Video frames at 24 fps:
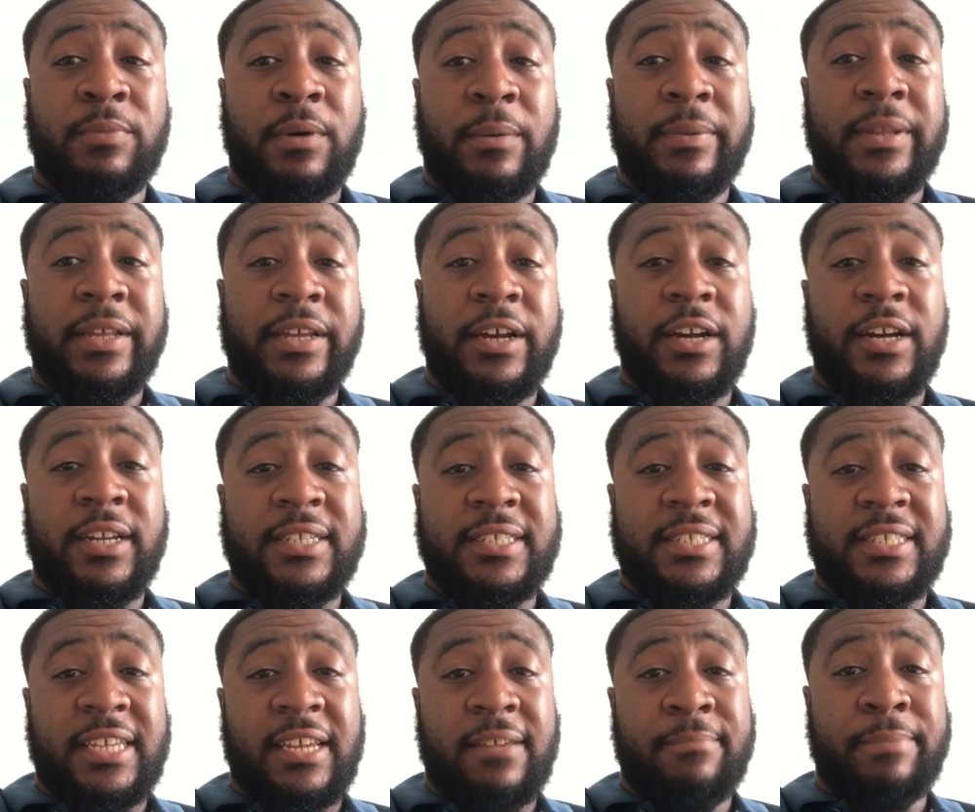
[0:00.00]
You probably heard
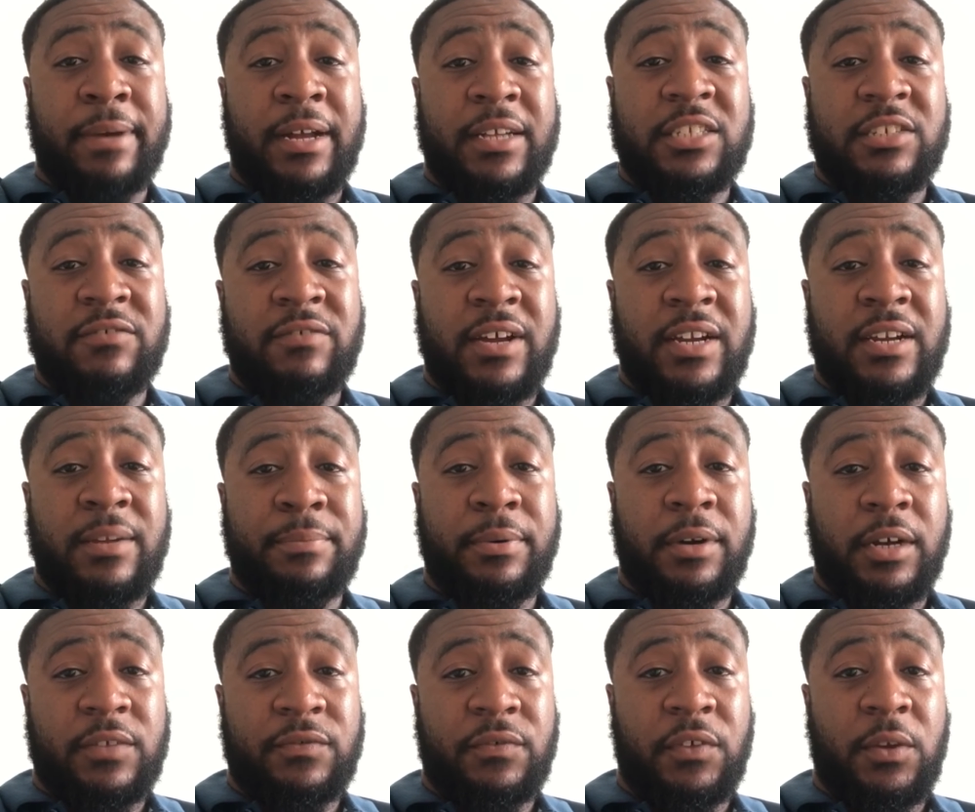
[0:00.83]
his name bounce around the
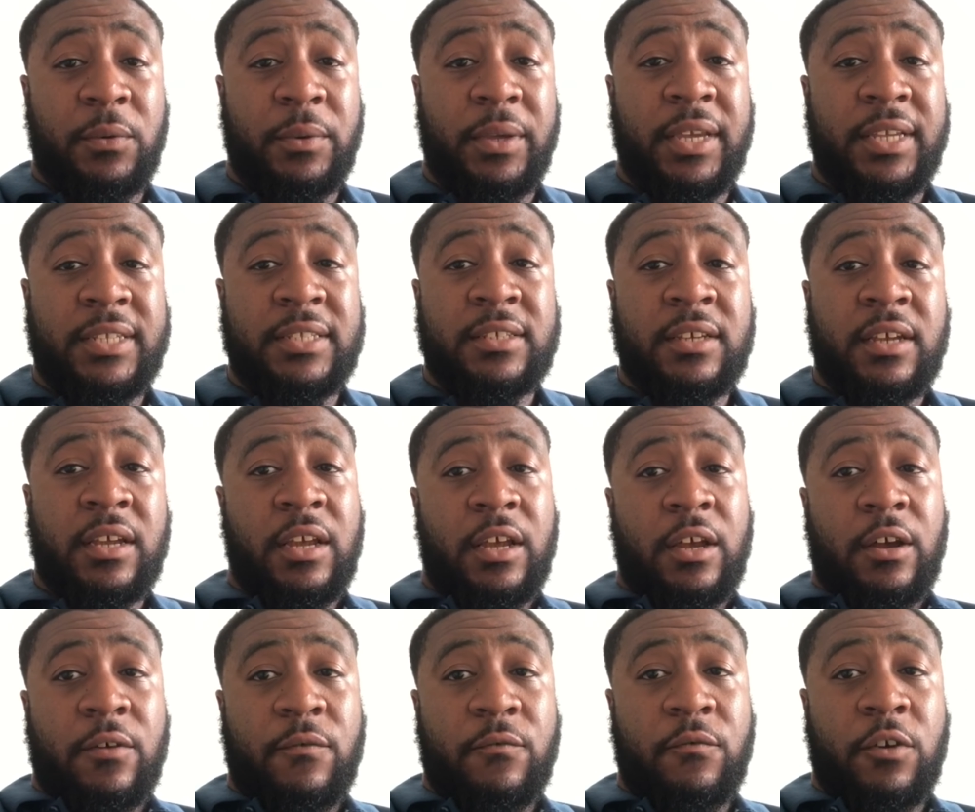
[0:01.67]
past few weeks
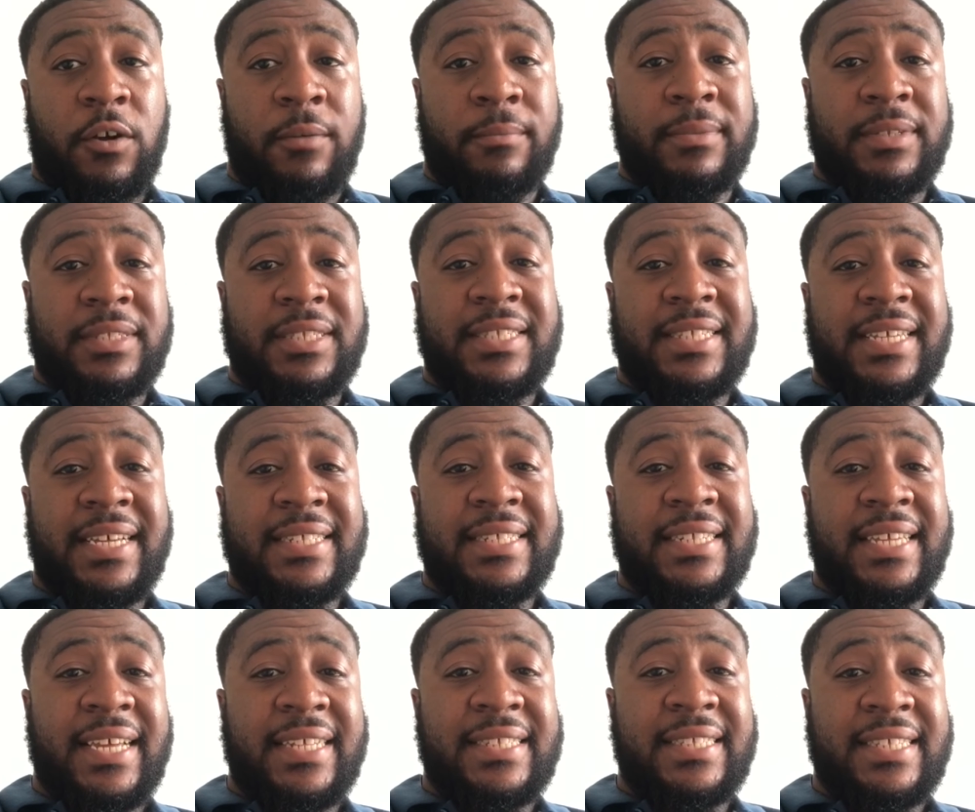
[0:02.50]
from
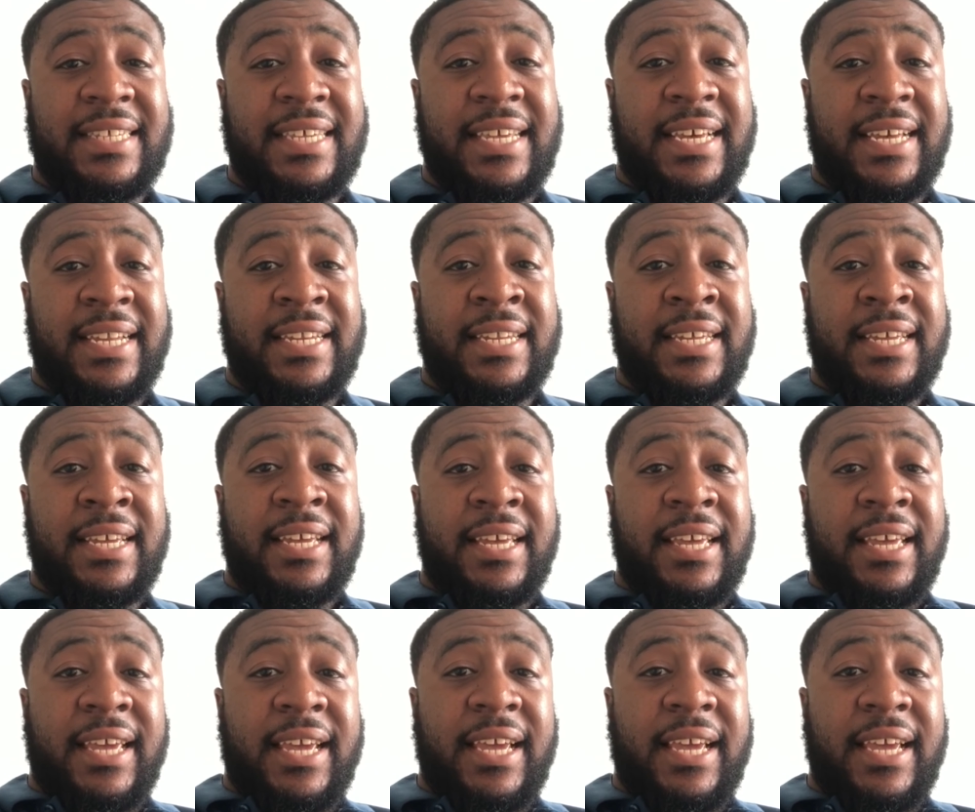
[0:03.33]
Saint-Étienne.